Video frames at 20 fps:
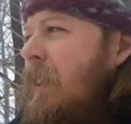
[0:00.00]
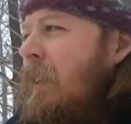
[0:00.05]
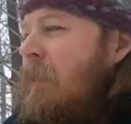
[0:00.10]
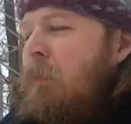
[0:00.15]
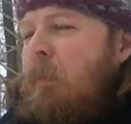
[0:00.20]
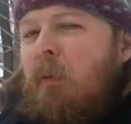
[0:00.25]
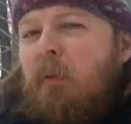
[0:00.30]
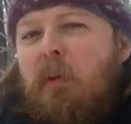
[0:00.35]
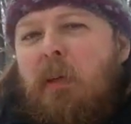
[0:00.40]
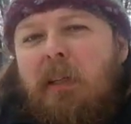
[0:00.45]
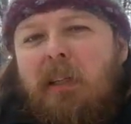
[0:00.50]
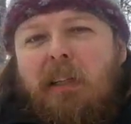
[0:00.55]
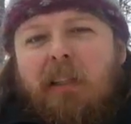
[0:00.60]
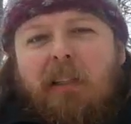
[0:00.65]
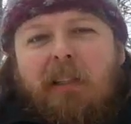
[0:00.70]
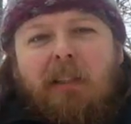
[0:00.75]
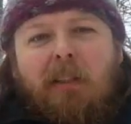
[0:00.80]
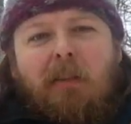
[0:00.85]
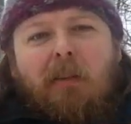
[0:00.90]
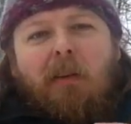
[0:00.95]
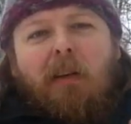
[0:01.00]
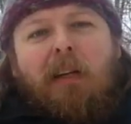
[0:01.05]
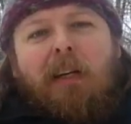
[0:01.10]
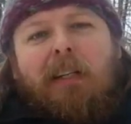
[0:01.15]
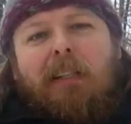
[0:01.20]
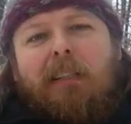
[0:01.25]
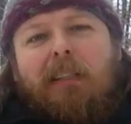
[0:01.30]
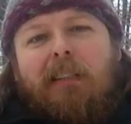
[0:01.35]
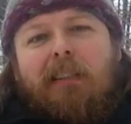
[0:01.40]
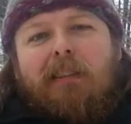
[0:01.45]
But what I do
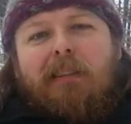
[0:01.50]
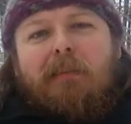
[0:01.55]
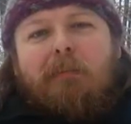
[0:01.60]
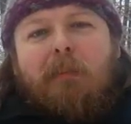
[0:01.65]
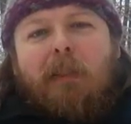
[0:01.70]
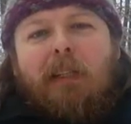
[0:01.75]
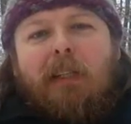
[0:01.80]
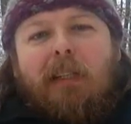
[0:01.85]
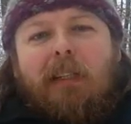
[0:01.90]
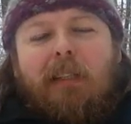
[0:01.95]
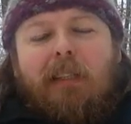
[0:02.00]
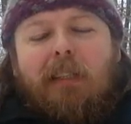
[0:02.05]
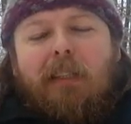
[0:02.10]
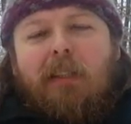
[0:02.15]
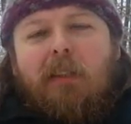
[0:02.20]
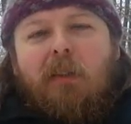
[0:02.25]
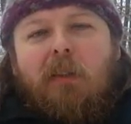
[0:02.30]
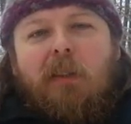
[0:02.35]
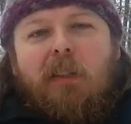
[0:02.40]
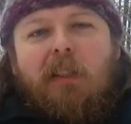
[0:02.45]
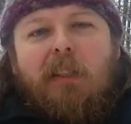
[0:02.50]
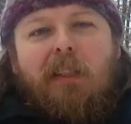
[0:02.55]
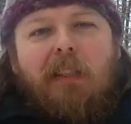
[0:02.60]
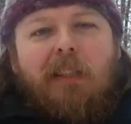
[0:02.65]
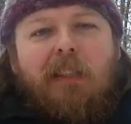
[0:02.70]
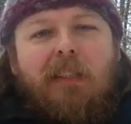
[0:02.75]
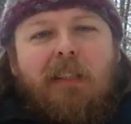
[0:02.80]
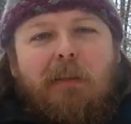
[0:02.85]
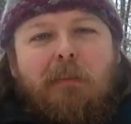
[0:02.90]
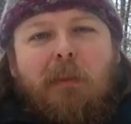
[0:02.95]
like is my hood
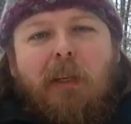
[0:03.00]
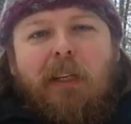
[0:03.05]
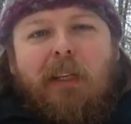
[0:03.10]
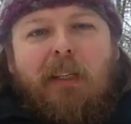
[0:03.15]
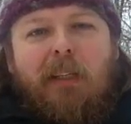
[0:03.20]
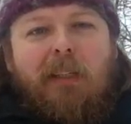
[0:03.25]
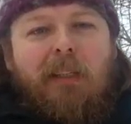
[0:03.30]
I made.